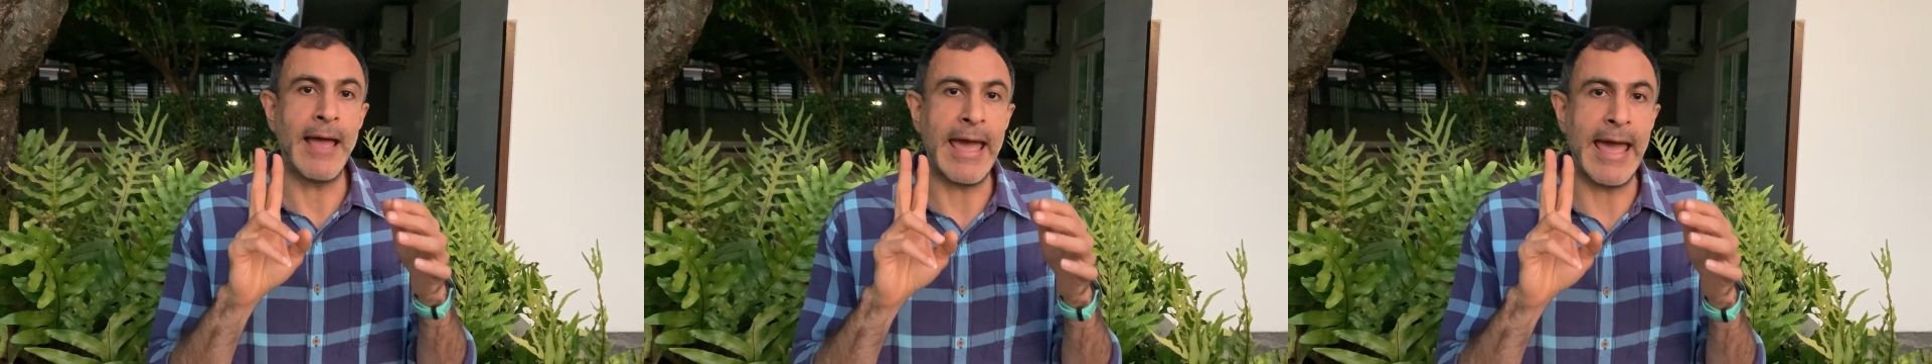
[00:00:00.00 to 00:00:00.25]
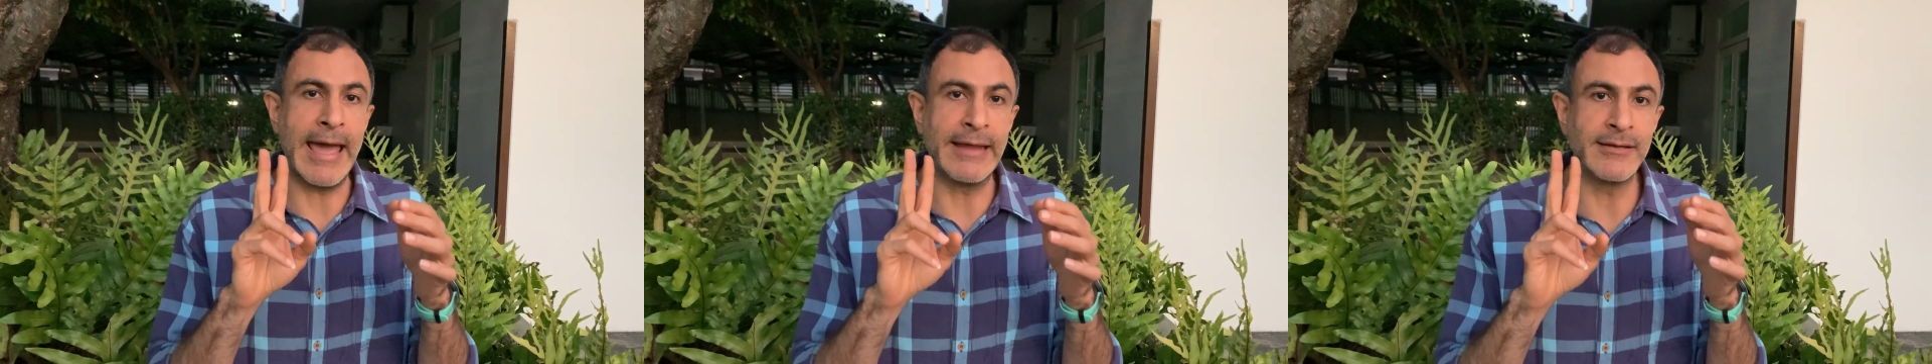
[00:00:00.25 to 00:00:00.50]

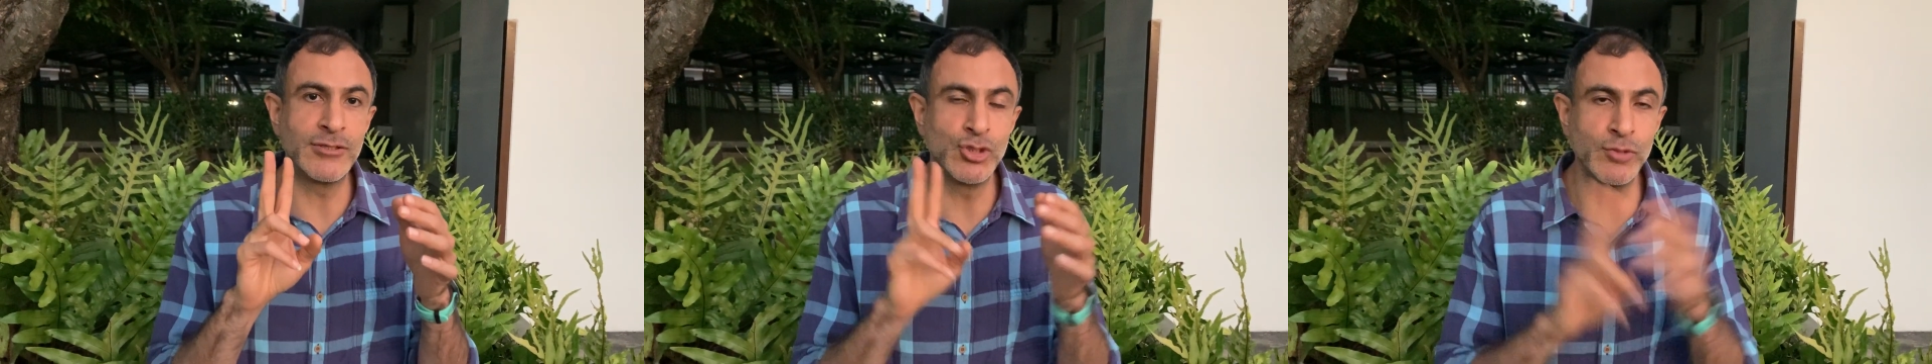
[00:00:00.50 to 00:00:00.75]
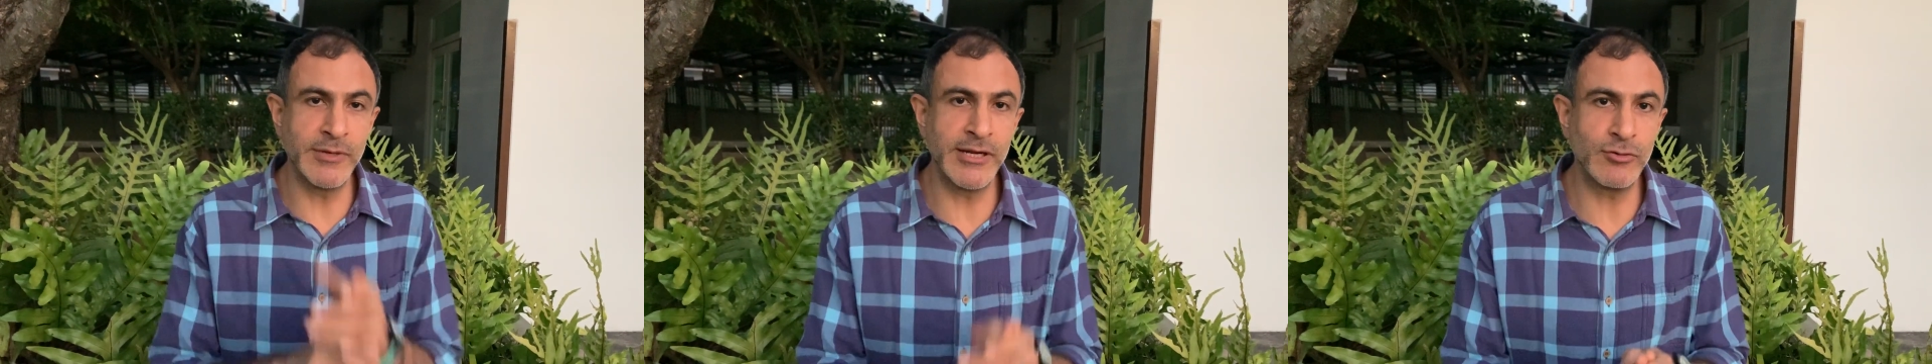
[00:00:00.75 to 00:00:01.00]
And the
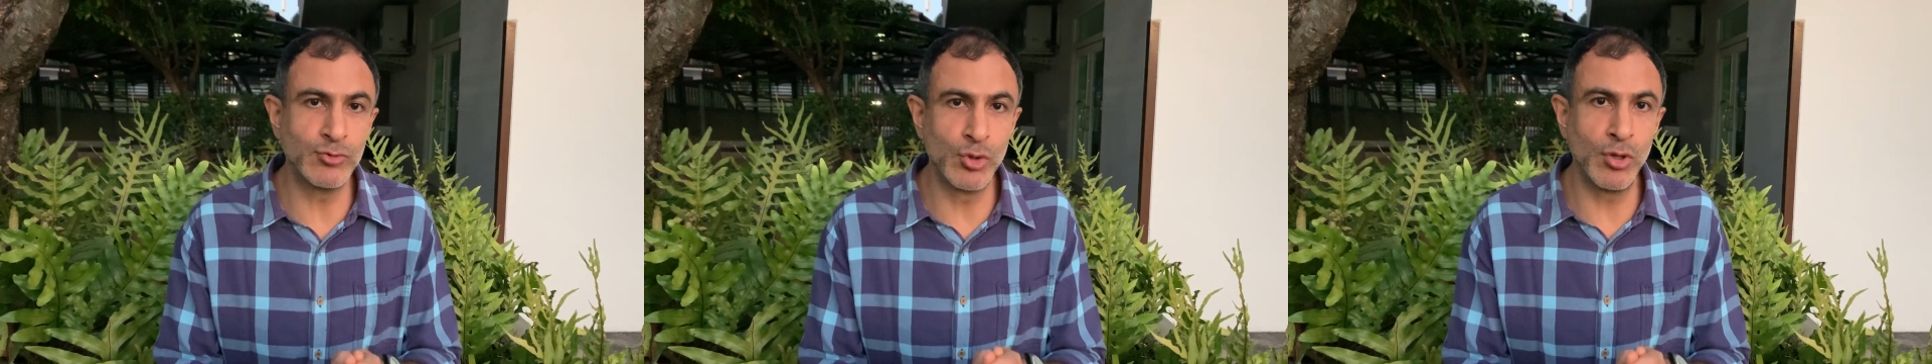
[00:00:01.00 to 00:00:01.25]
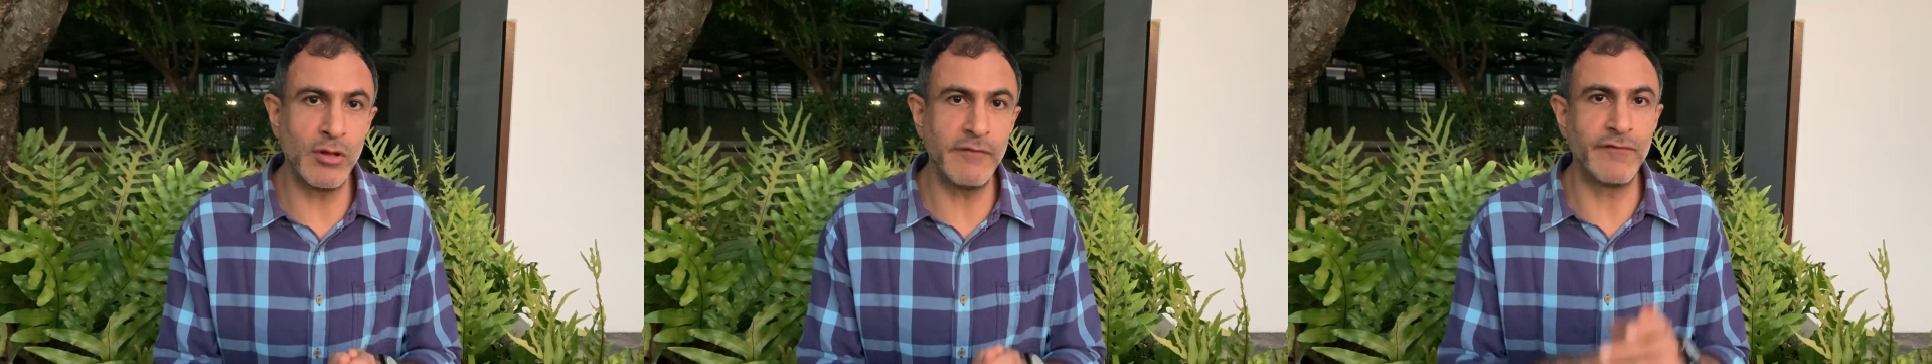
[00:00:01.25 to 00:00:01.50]
2-minute
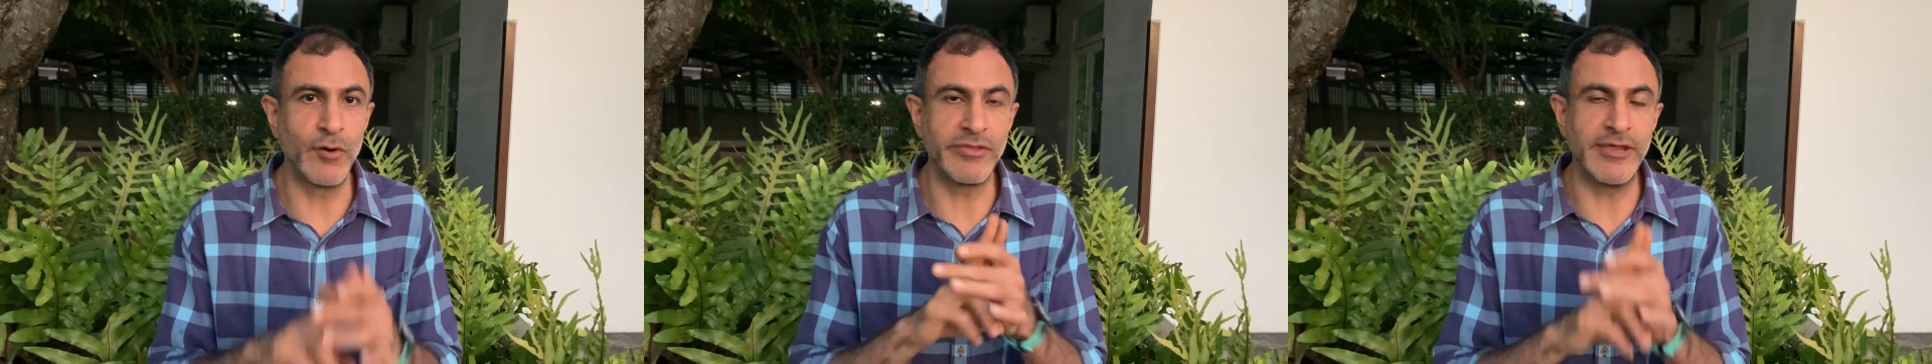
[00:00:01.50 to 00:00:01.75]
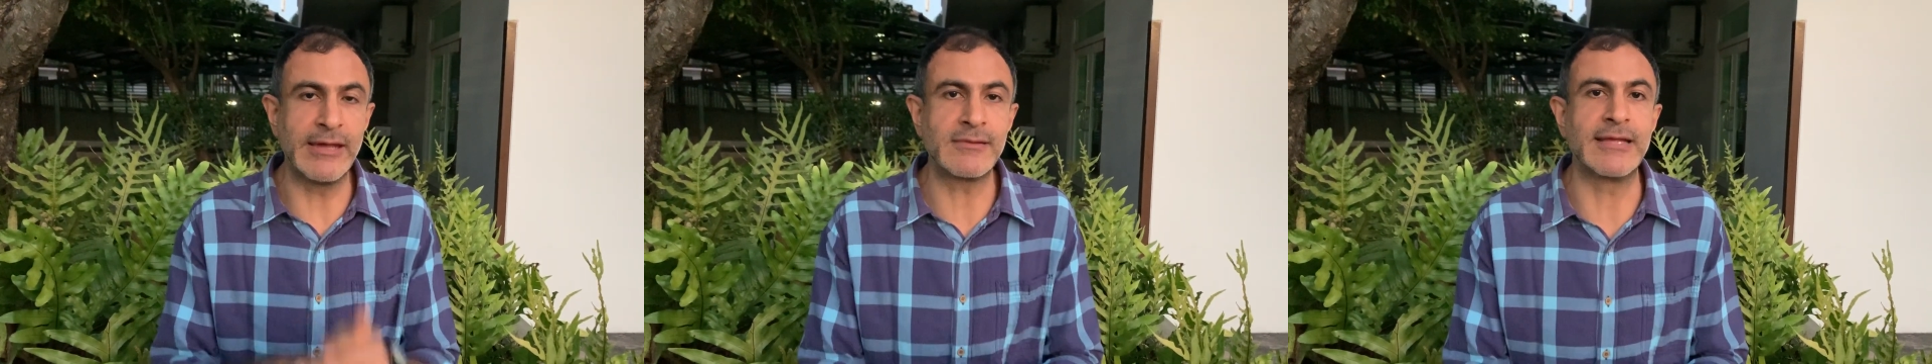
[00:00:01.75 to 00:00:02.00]
rule for
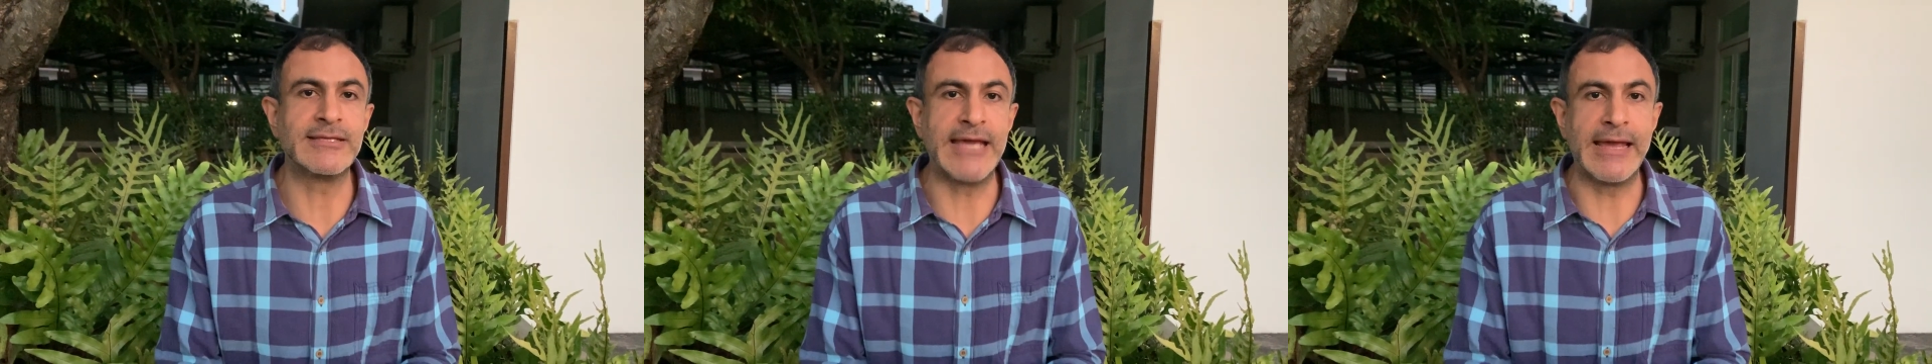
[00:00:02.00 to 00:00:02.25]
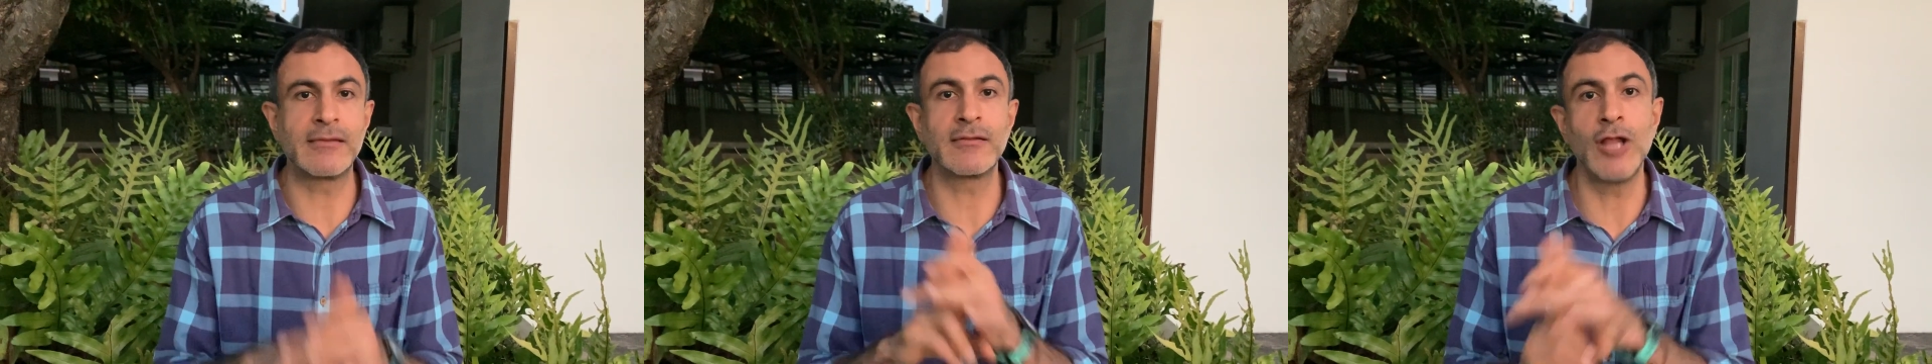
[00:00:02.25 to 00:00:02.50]
things that
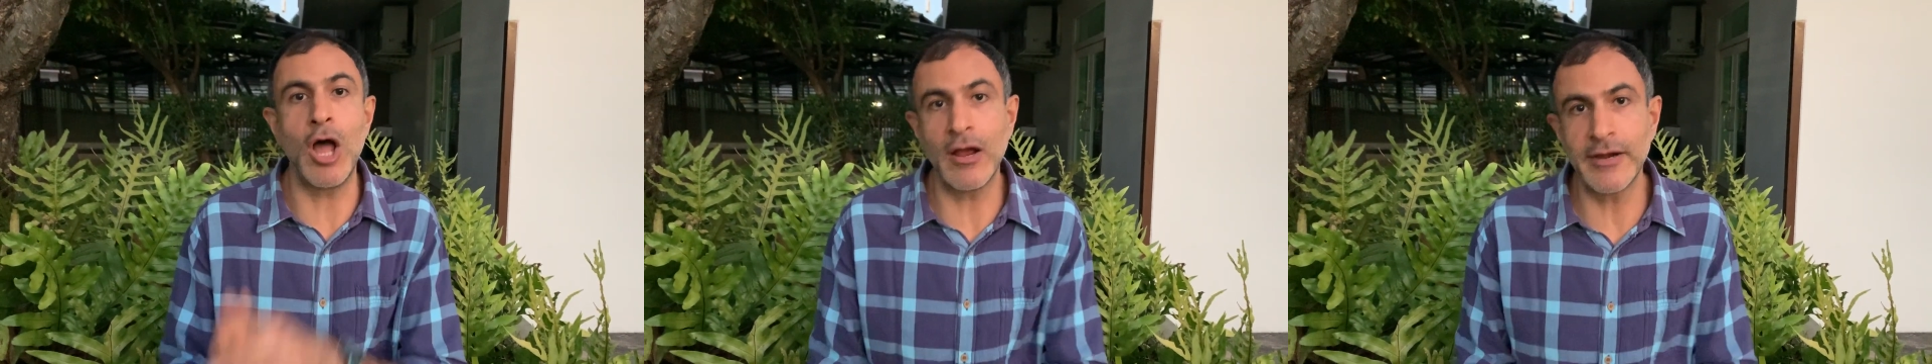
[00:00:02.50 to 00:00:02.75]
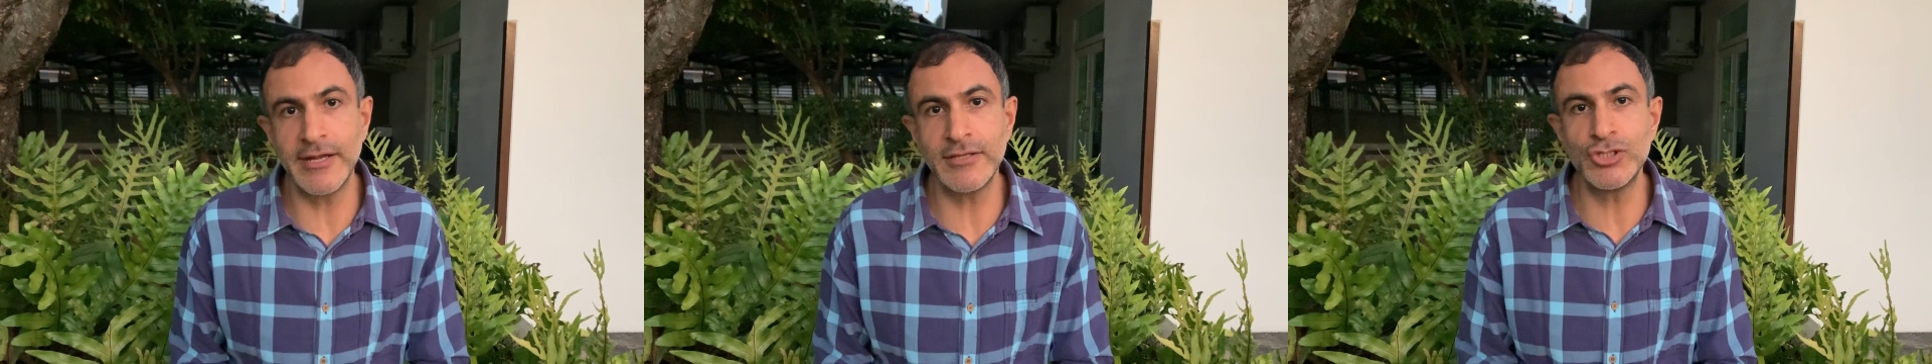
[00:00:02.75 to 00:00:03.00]
takes
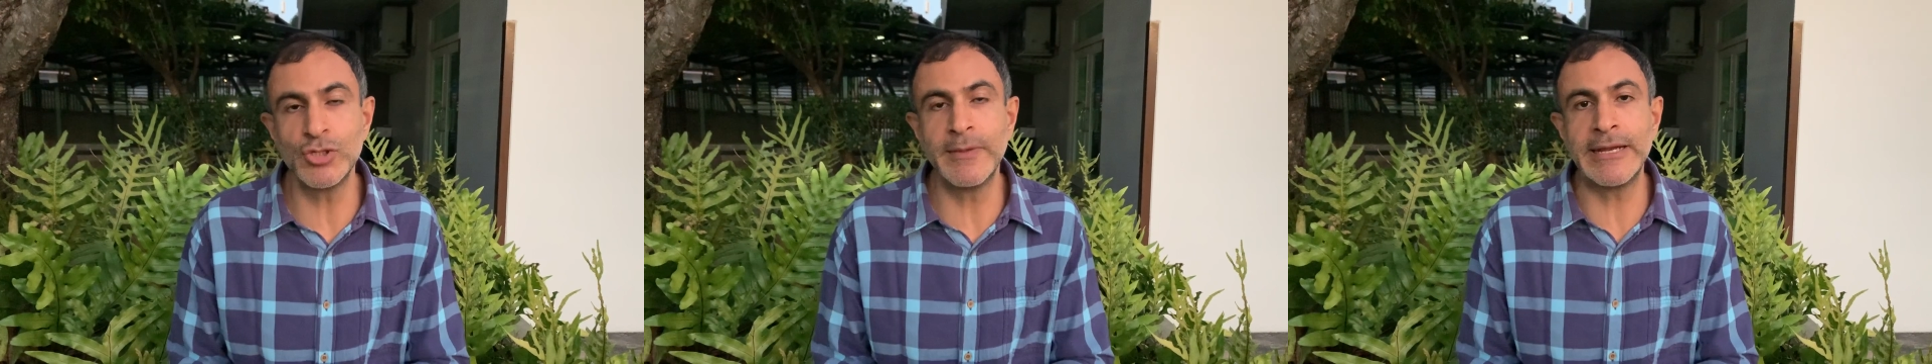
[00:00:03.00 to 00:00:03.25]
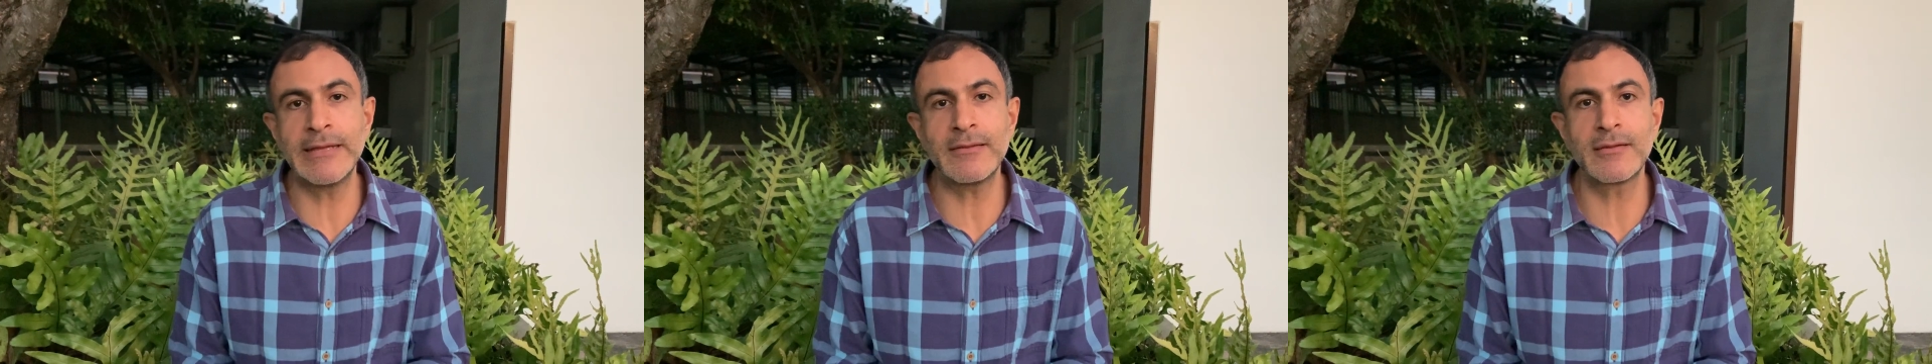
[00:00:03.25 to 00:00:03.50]
longer than 2
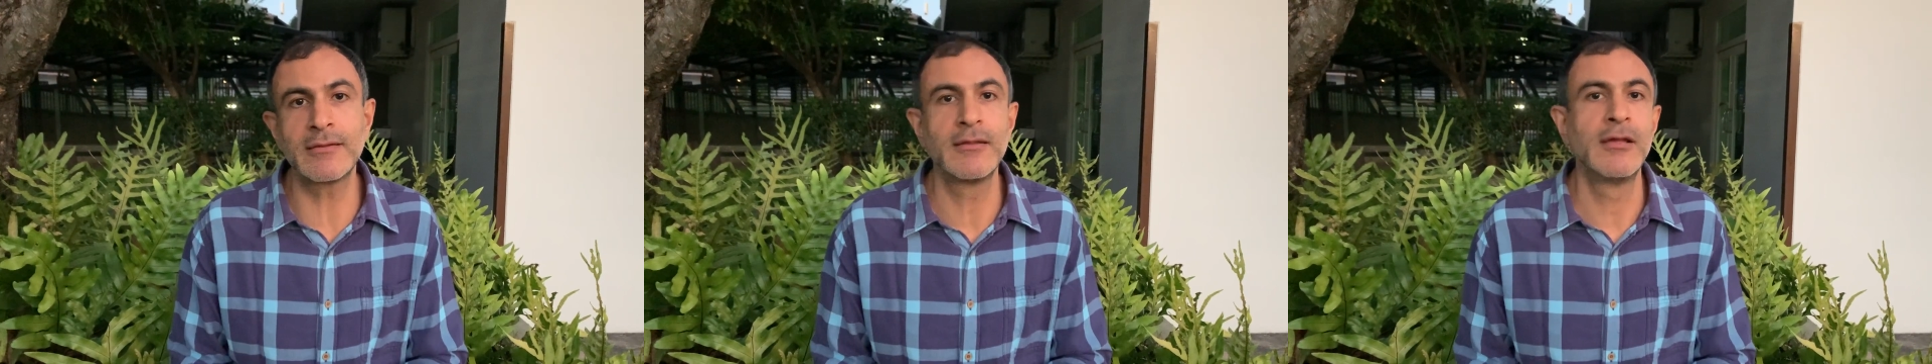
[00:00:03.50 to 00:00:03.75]
minutes,